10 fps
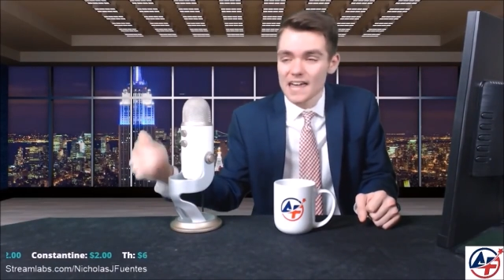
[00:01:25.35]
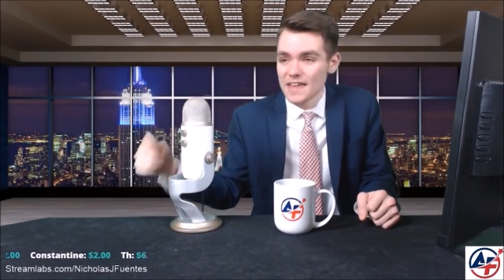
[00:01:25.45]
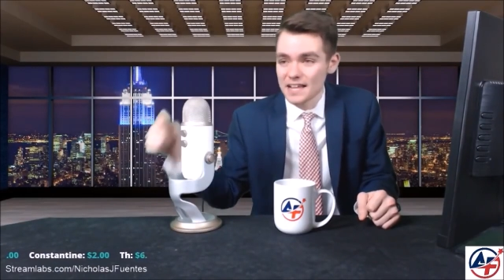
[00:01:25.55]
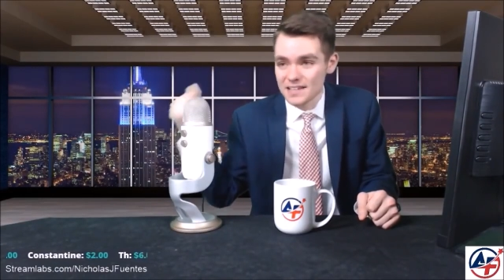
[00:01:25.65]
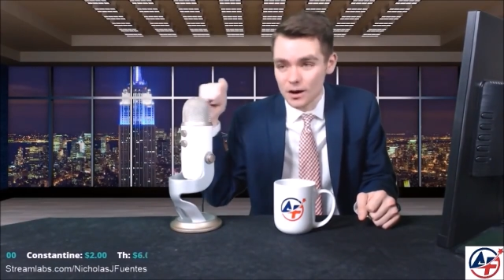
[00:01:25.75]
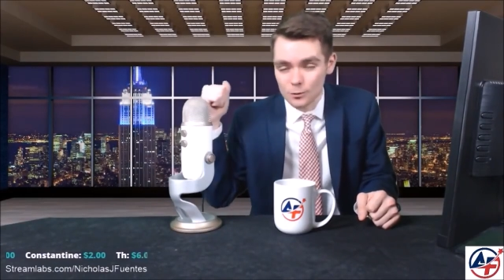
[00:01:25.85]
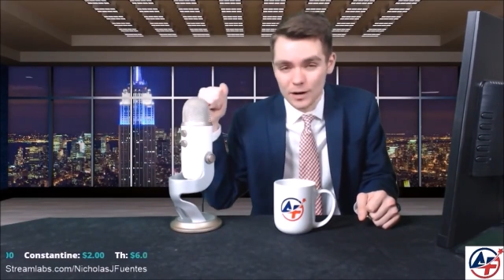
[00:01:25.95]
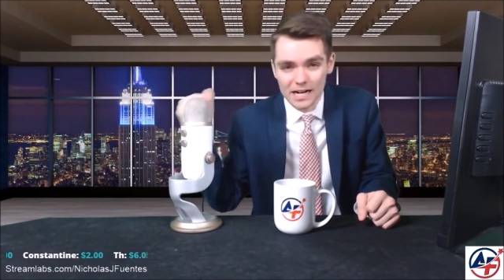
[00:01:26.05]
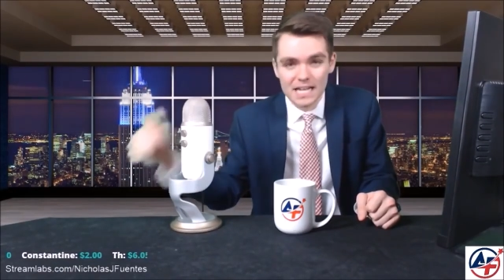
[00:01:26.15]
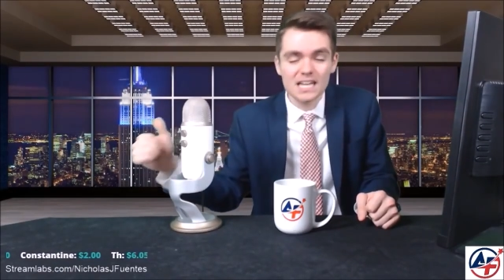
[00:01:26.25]
That's how it
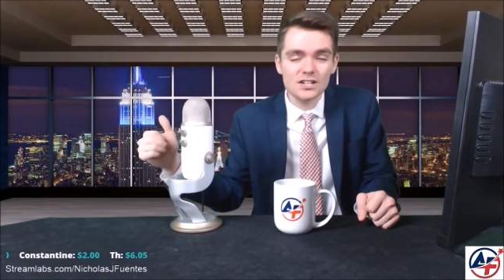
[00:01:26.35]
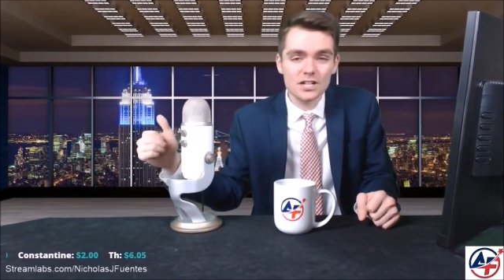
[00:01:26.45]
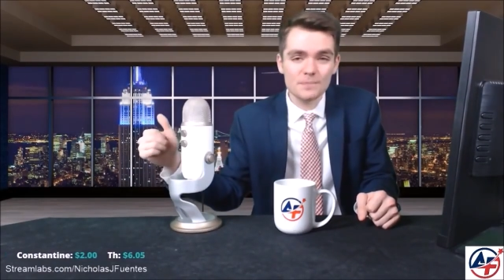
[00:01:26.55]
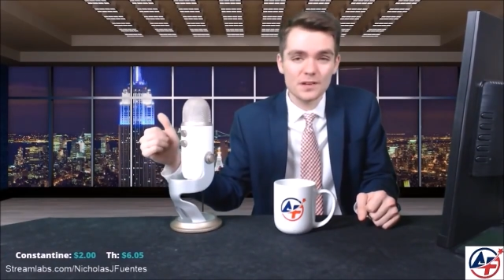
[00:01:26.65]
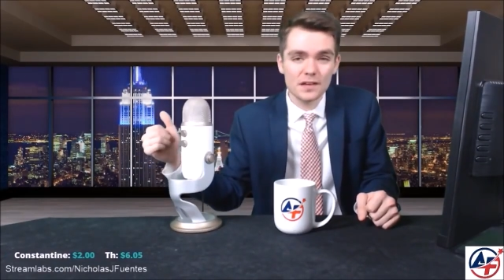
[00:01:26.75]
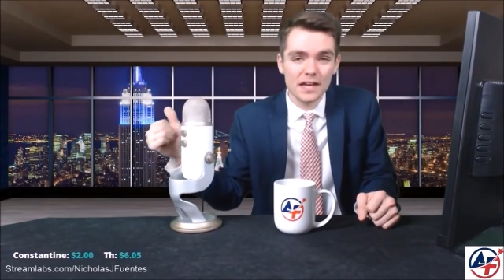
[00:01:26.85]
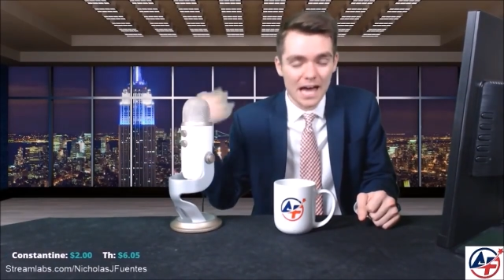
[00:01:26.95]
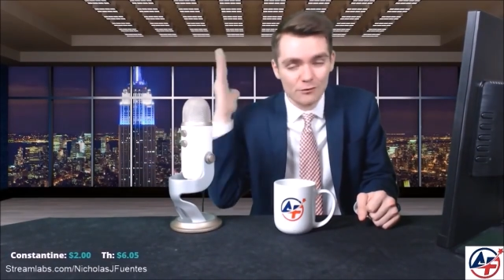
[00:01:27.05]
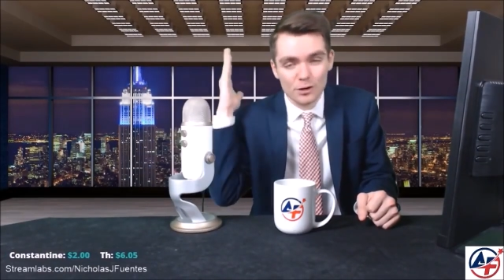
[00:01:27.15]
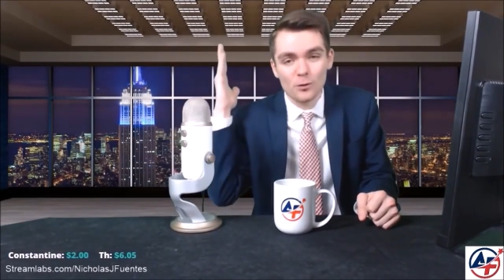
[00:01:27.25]
went in Egypt.
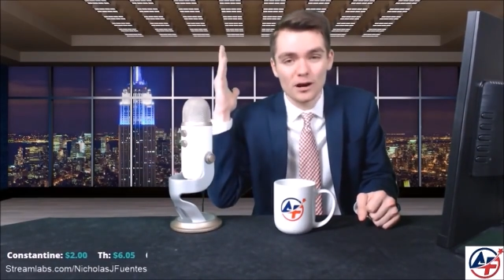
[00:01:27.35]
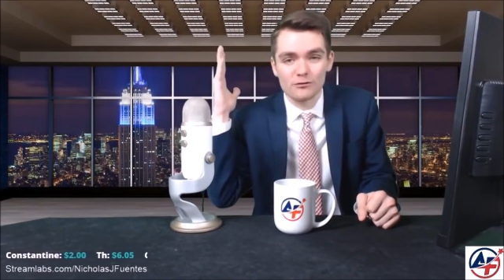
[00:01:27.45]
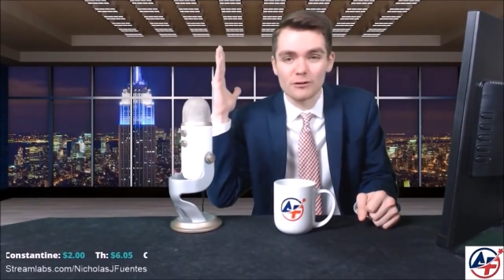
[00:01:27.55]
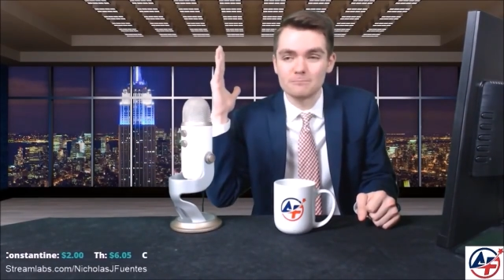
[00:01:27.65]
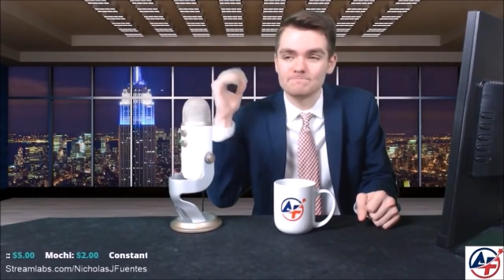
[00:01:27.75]
Every one of them.